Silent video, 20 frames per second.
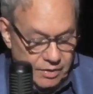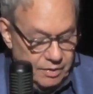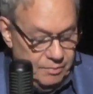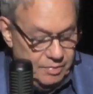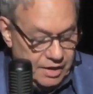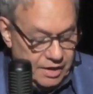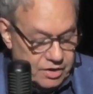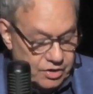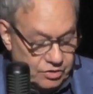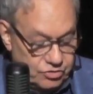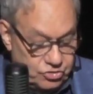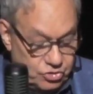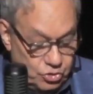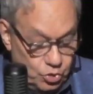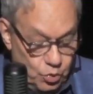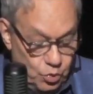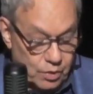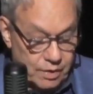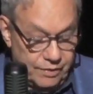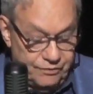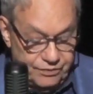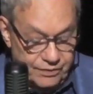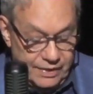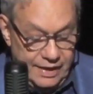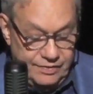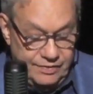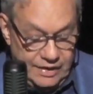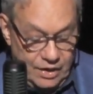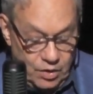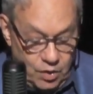because you were
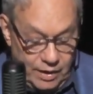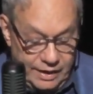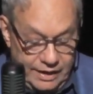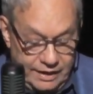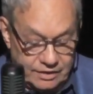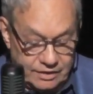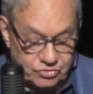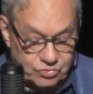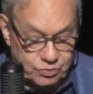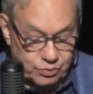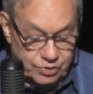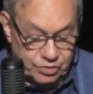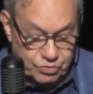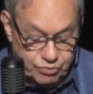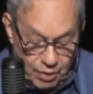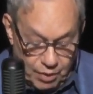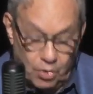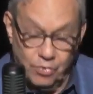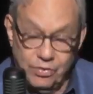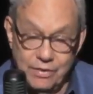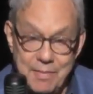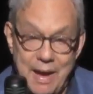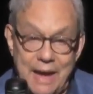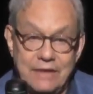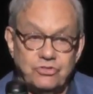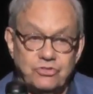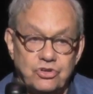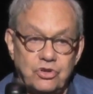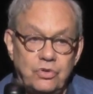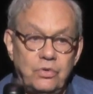afraid the audience would throw them
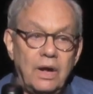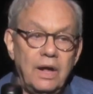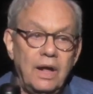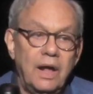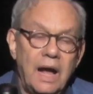at you.